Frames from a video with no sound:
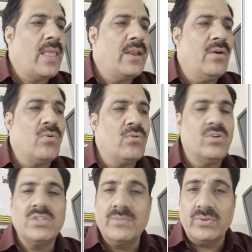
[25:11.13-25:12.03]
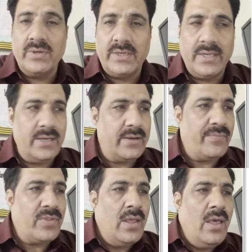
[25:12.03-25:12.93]
Now question number 28.
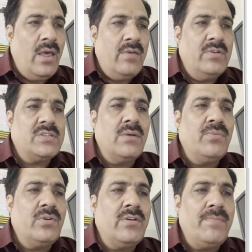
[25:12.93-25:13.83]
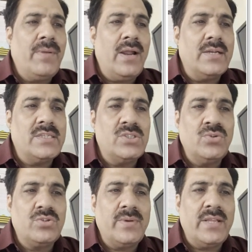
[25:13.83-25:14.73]
Which component of plants is used